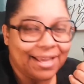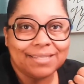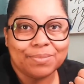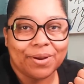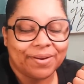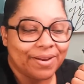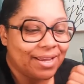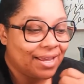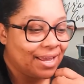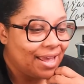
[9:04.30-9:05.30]
thanks, Margaret.
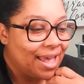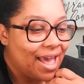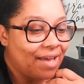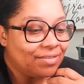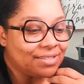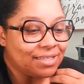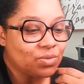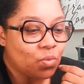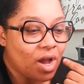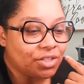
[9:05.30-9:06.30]
Evan says,
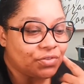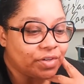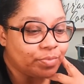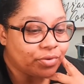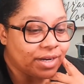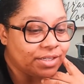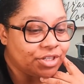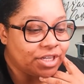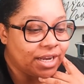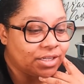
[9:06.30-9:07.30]
watch for price
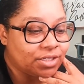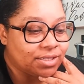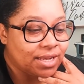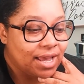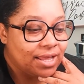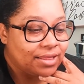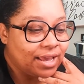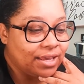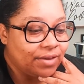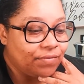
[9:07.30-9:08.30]
changes.
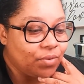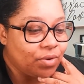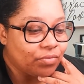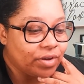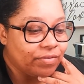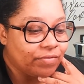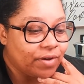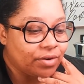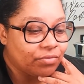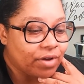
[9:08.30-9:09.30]
They give you a
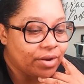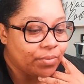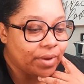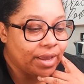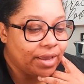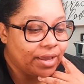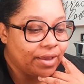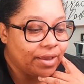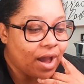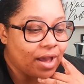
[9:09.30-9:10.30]
refund right away if